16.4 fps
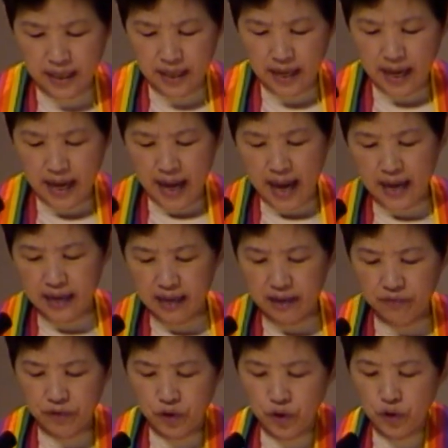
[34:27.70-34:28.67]
And
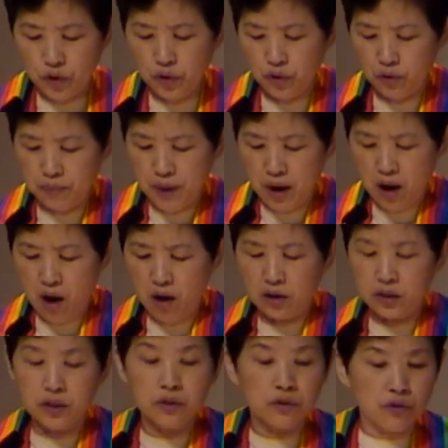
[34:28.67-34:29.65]
if you
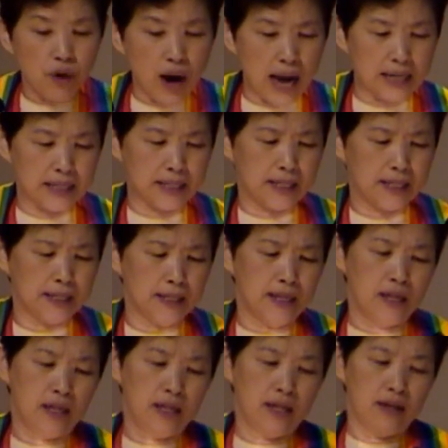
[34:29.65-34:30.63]
belong to Christ,
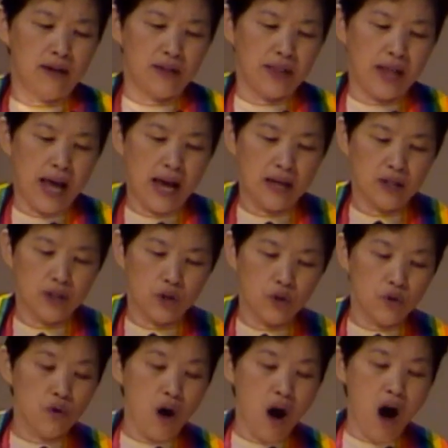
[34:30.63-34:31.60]
then
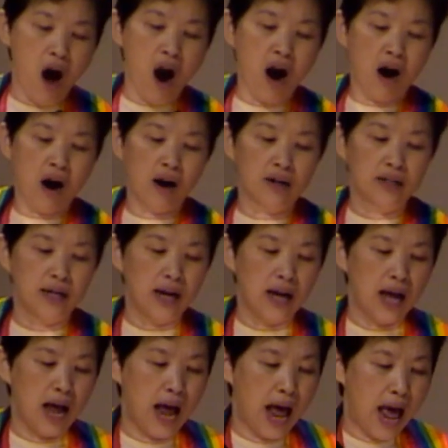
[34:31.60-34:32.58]
you are
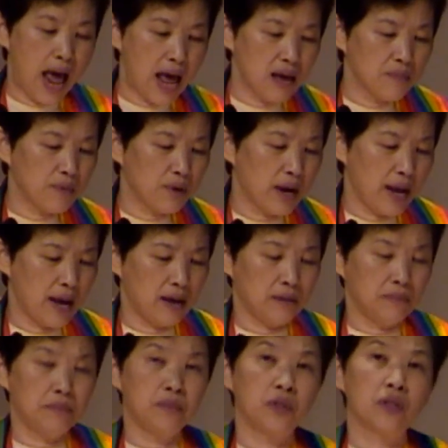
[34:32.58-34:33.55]

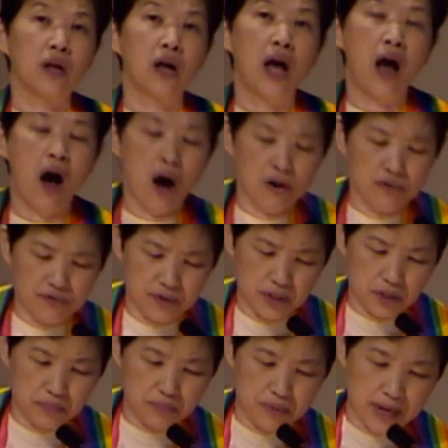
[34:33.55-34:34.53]
Abraham's
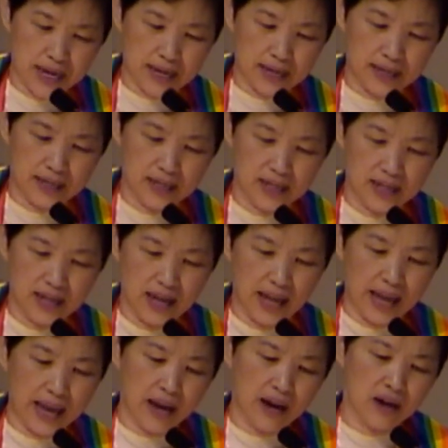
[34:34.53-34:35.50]
offspring,
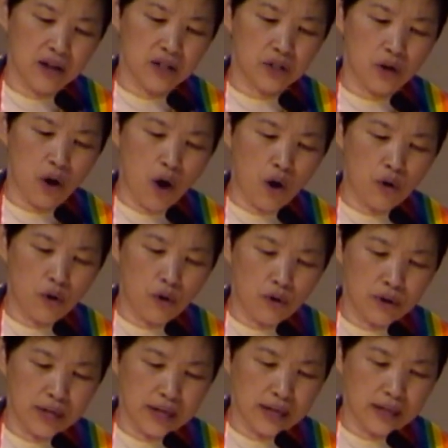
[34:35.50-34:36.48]
heirs
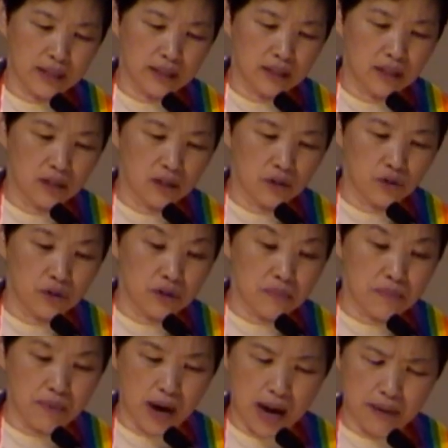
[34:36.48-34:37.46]
according to the
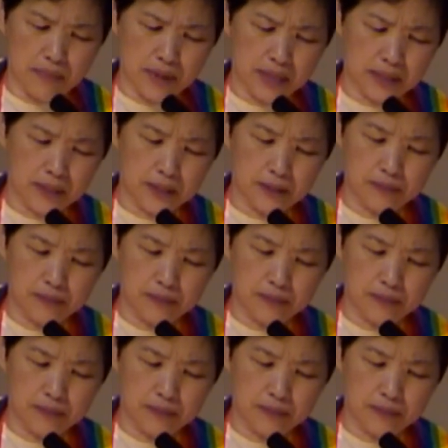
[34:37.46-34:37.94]
promise.